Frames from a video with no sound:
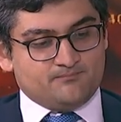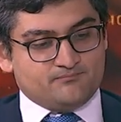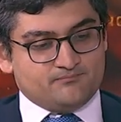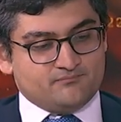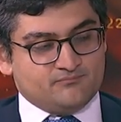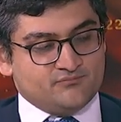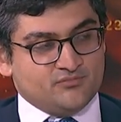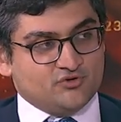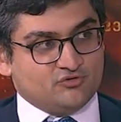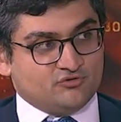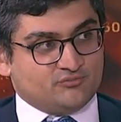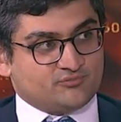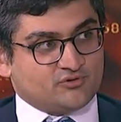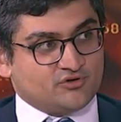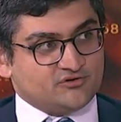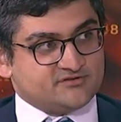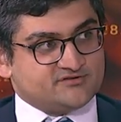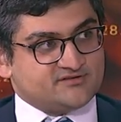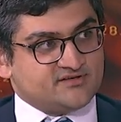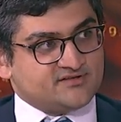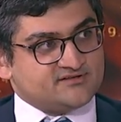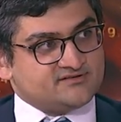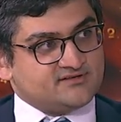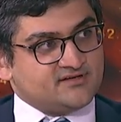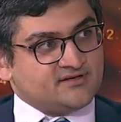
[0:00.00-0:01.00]
middle
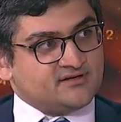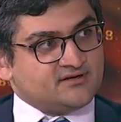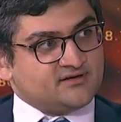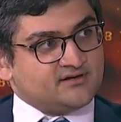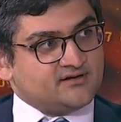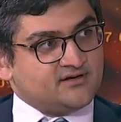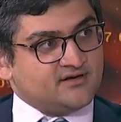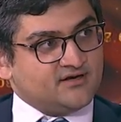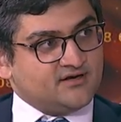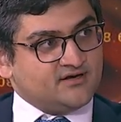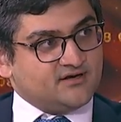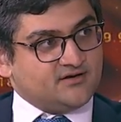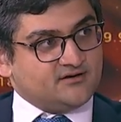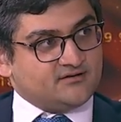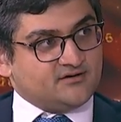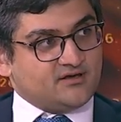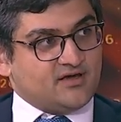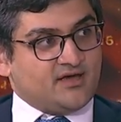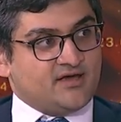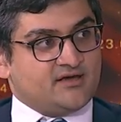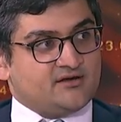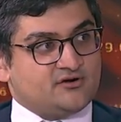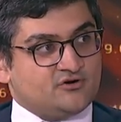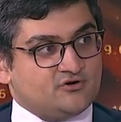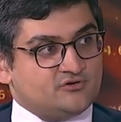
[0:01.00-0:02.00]
processing,
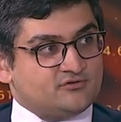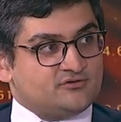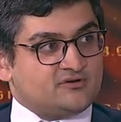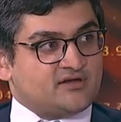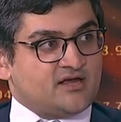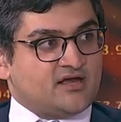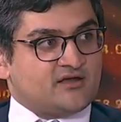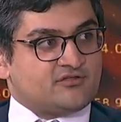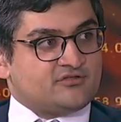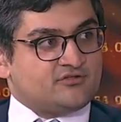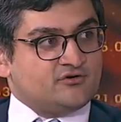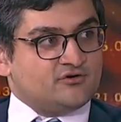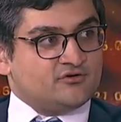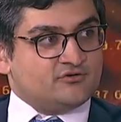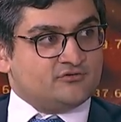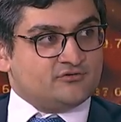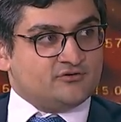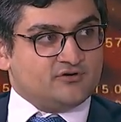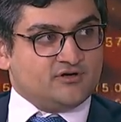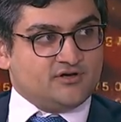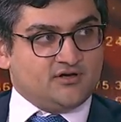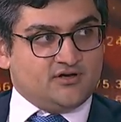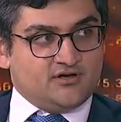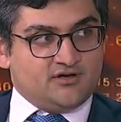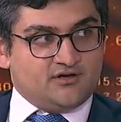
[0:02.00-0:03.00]
anode, cathode,
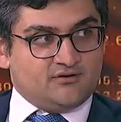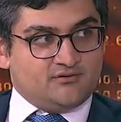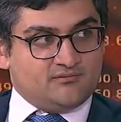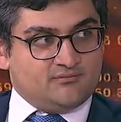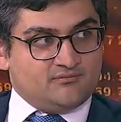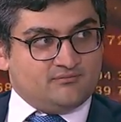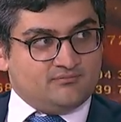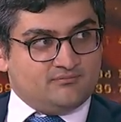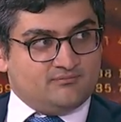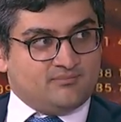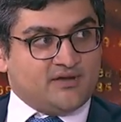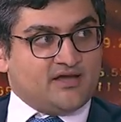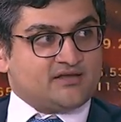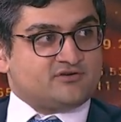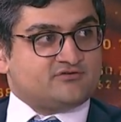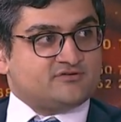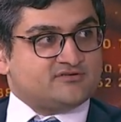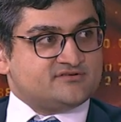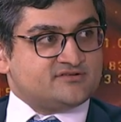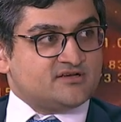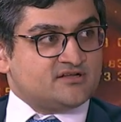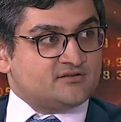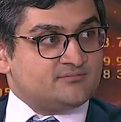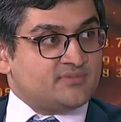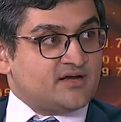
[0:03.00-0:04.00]
battery
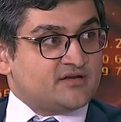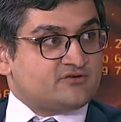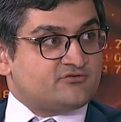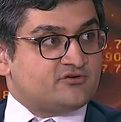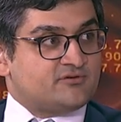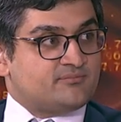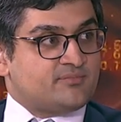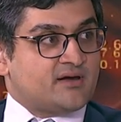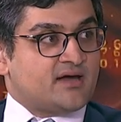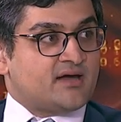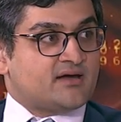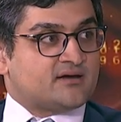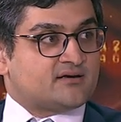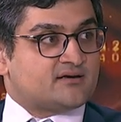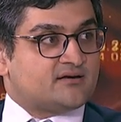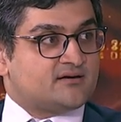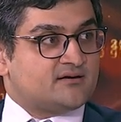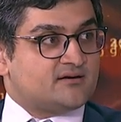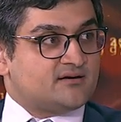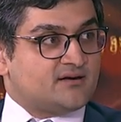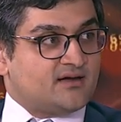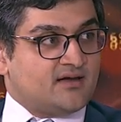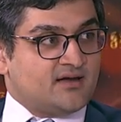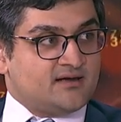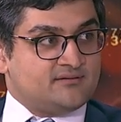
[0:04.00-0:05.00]
cell, battery pack,
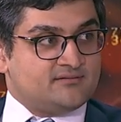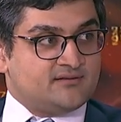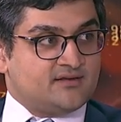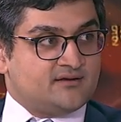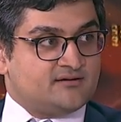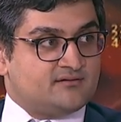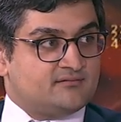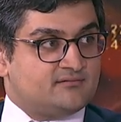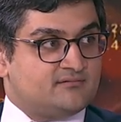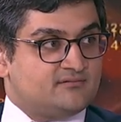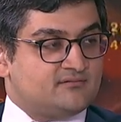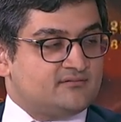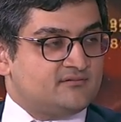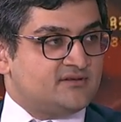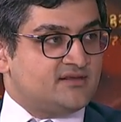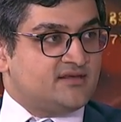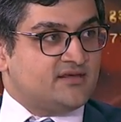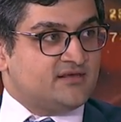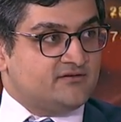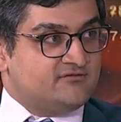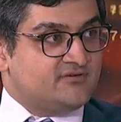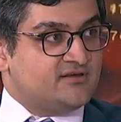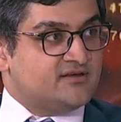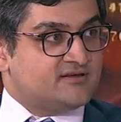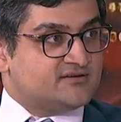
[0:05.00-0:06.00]
and then the
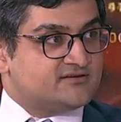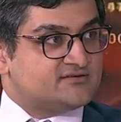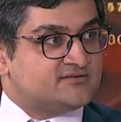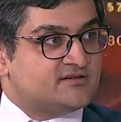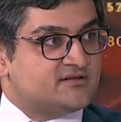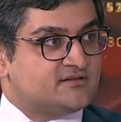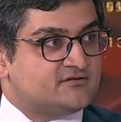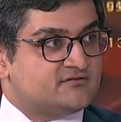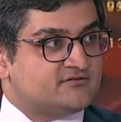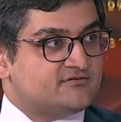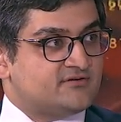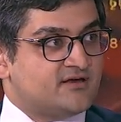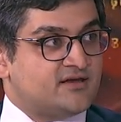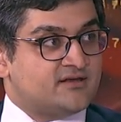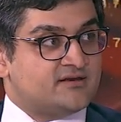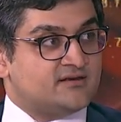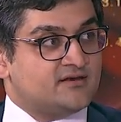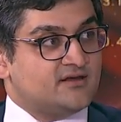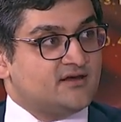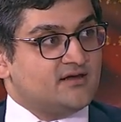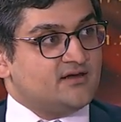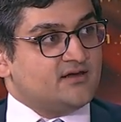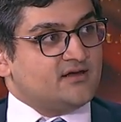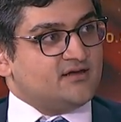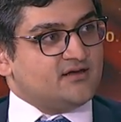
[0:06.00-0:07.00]
EV itself. And
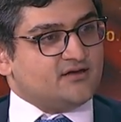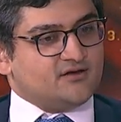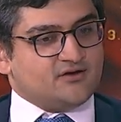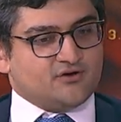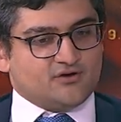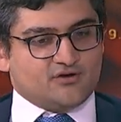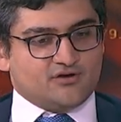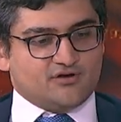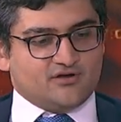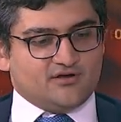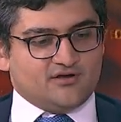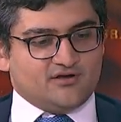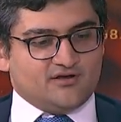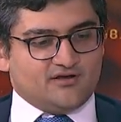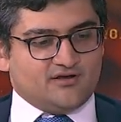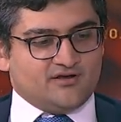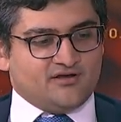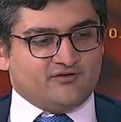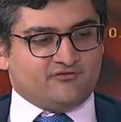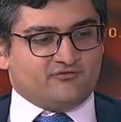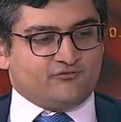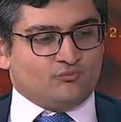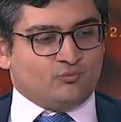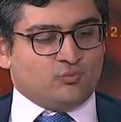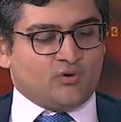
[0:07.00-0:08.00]

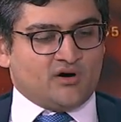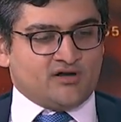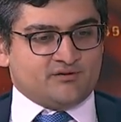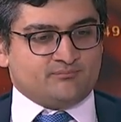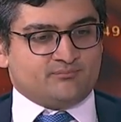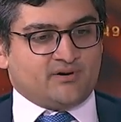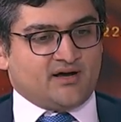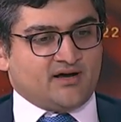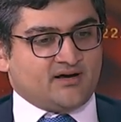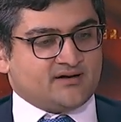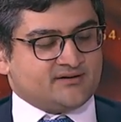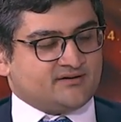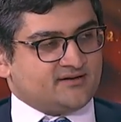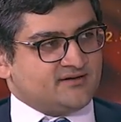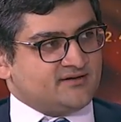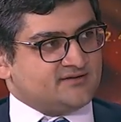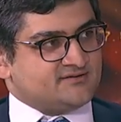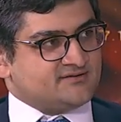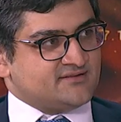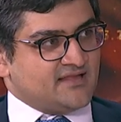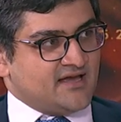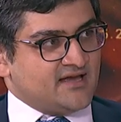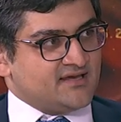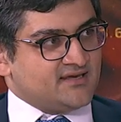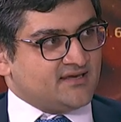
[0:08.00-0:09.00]
if one part is
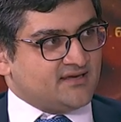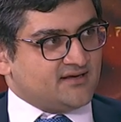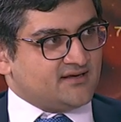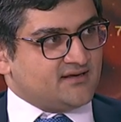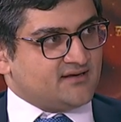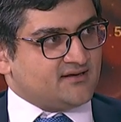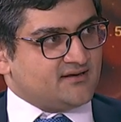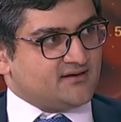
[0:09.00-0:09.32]
lagging,